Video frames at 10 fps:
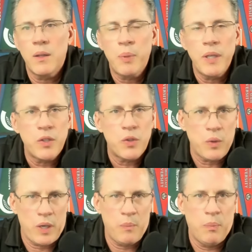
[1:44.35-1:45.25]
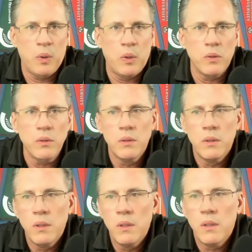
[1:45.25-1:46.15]
the Pinstripe Bowl
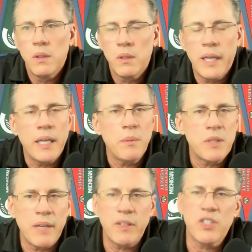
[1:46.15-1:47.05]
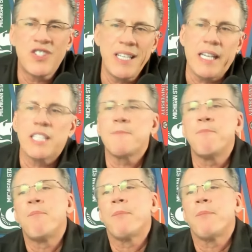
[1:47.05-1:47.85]
to end up seven and six.